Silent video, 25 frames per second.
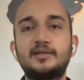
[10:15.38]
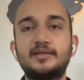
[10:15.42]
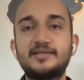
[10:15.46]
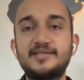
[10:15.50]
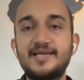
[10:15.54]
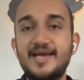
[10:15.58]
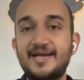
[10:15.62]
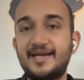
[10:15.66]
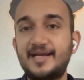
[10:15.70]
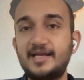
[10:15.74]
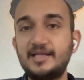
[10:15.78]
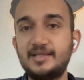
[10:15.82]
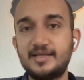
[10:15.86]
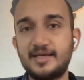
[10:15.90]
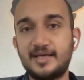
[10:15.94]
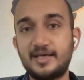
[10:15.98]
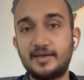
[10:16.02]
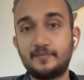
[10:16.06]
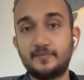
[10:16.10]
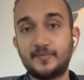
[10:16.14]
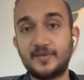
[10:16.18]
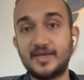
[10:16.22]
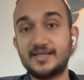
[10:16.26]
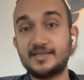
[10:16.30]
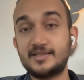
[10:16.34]
The second
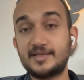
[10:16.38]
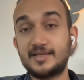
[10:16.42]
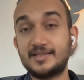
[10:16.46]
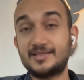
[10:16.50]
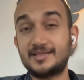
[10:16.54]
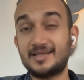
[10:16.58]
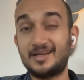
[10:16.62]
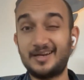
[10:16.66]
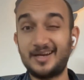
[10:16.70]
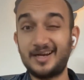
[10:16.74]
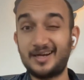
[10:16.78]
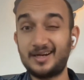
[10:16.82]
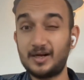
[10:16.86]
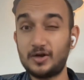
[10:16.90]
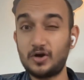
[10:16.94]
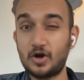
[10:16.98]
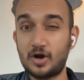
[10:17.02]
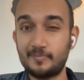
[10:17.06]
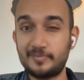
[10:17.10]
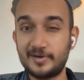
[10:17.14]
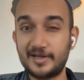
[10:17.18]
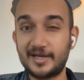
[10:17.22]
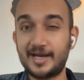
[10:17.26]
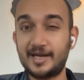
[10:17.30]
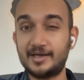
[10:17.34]
thing is it's a little
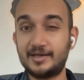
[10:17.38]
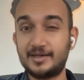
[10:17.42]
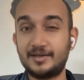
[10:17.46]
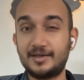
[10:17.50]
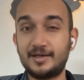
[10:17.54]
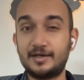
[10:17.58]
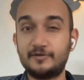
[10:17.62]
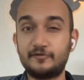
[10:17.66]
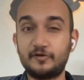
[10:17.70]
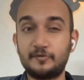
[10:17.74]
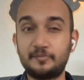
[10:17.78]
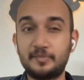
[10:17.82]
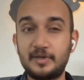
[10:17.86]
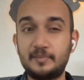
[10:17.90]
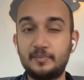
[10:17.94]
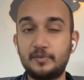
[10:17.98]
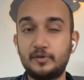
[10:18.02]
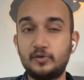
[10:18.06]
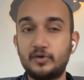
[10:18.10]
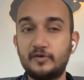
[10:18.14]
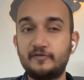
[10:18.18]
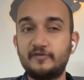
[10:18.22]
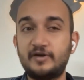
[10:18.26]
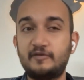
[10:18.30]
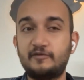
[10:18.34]
complicated, and for
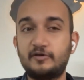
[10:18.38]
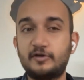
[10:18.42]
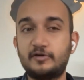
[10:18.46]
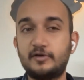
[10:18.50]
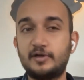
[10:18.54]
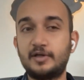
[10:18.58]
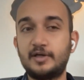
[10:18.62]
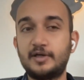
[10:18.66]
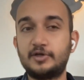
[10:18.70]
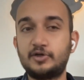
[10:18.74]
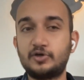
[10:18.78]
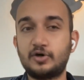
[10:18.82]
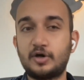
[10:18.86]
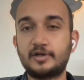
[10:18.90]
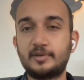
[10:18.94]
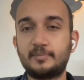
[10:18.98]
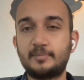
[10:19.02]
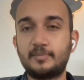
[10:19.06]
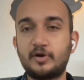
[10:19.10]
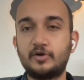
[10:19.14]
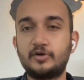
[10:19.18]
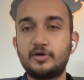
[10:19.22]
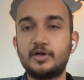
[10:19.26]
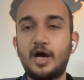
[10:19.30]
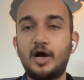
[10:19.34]
people who have never really talked
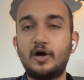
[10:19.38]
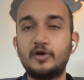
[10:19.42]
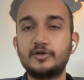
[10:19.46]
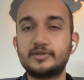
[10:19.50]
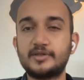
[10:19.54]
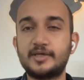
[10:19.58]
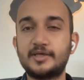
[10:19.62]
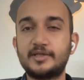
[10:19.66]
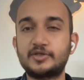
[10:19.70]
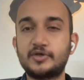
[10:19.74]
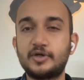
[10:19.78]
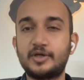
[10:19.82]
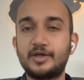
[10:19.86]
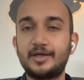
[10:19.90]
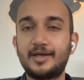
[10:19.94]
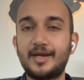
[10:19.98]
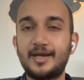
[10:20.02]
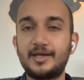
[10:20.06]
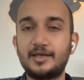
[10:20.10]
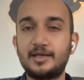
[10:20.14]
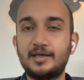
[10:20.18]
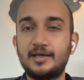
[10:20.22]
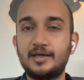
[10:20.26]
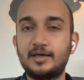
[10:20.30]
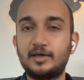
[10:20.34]
about DAOs, it's going to
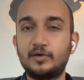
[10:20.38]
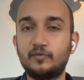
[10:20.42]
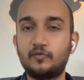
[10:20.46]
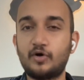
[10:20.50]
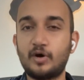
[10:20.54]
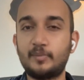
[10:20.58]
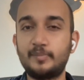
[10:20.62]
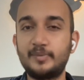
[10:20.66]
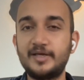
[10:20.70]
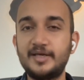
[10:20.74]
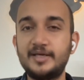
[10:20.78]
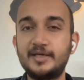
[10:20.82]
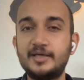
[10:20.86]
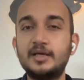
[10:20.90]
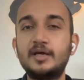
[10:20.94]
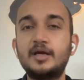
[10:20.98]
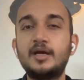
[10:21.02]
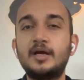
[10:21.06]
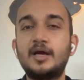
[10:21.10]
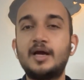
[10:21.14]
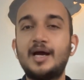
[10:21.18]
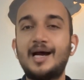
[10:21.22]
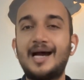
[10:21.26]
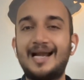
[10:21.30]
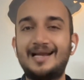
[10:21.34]
get a little wobbly.
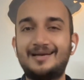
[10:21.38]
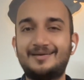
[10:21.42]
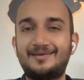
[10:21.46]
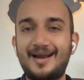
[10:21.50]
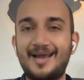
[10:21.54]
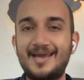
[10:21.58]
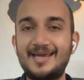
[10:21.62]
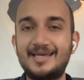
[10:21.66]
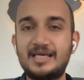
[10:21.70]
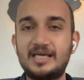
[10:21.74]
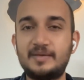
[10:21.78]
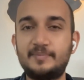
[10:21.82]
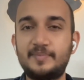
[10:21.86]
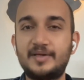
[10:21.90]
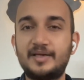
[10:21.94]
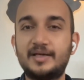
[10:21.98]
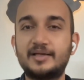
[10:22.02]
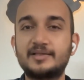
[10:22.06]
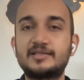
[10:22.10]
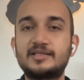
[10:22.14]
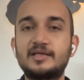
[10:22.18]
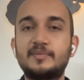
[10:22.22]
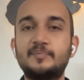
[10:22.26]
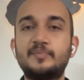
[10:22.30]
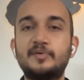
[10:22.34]
I'll try keeping
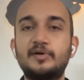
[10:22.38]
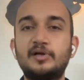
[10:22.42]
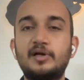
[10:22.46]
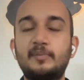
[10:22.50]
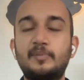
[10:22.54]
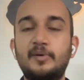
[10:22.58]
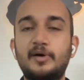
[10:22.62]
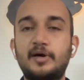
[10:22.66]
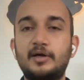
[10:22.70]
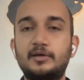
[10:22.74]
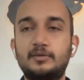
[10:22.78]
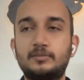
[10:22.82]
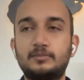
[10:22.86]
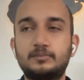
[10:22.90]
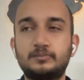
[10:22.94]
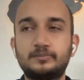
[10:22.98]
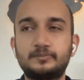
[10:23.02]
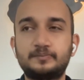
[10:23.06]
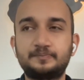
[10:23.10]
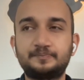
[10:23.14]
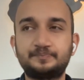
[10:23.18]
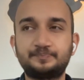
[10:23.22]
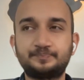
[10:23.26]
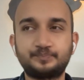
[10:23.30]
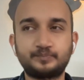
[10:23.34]
it simple, but
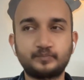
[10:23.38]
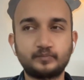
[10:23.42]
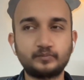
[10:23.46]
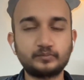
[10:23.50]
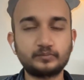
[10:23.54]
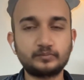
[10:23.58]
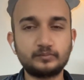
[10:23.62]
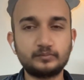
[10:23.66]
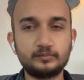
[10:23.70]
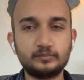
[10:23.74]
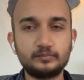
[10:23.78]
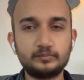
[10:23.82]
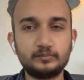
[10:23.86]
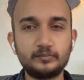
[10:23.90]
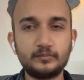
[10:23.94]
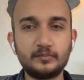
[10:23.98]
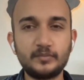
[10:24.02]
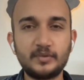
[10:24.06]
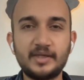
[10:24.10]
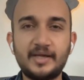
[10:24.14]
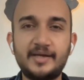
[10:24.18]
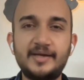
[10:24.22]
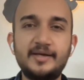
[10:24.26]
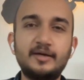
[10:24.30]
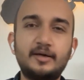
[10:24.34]

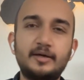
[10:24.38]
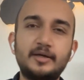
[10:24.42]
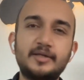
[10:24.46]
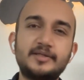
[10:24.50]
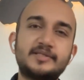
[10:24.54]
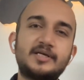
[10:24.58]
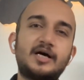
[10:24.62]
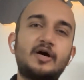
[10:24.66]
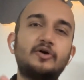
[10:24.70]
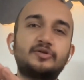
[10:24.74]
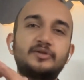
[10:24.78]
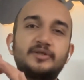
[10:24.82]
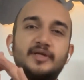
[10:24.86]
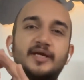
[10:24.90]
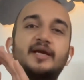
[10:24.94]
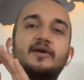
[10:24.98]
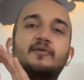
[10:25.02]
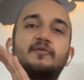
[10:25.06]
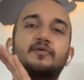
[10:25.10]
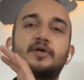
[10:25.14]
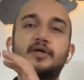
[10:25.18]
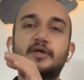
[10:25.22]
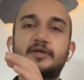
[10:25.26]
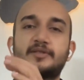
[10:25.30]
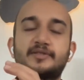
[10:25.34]
here is how
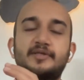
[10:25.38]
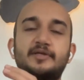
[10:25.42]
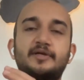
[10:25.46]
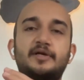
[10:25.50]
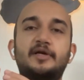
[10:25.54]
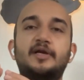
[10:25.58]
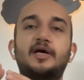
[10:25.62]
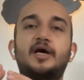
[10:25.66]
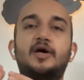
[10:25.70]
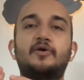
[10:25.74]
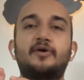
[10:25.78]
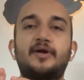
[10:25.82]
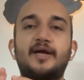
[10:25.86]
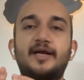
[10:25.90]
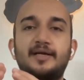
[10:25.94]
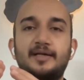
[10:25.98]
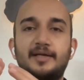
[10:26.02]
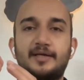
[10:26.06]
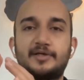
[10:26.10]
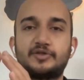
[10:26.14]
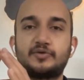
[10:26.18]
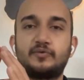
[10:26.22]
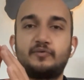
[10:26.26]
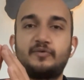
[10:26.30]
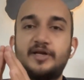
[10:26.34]
thing works in a DAO, right?
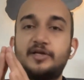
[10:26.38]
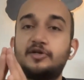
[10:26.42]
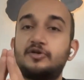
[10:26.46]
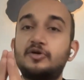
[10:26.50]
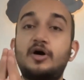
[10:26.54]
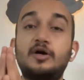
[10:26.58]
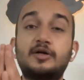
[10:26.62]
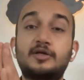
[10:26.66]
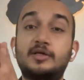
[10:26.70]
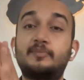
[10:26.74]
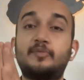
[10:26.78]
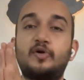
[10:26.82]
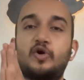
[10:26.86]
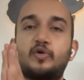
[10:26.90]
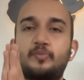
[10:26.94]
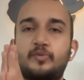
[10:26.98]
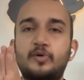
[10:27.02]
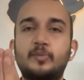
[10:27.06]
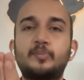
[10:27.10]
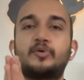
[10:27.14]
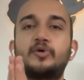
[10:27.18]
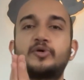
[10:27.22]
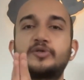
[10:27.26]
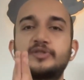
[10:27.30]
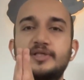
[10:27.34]
Like, so we talked about
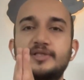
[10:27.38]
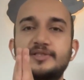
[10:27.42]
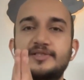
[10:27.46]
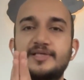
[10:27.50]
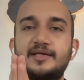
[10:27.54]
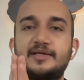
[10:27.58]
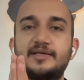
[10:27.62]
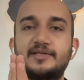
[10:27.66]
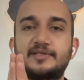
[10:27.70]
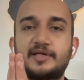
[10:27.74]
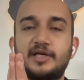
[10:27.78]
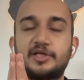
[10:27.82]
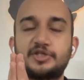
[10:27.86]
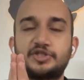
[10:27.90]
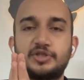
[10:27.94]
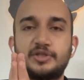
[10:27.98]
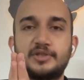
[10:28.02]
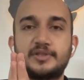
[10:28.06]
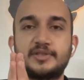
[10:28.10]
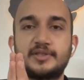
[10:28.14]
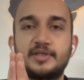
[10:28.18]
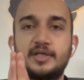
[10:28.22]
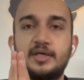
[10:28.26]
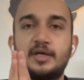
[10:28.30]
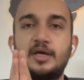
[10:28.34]
proposals and
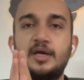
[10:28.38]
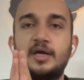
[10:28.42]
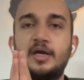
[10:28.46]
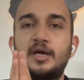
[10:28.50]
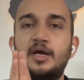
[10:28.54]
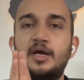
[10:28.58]
discussions.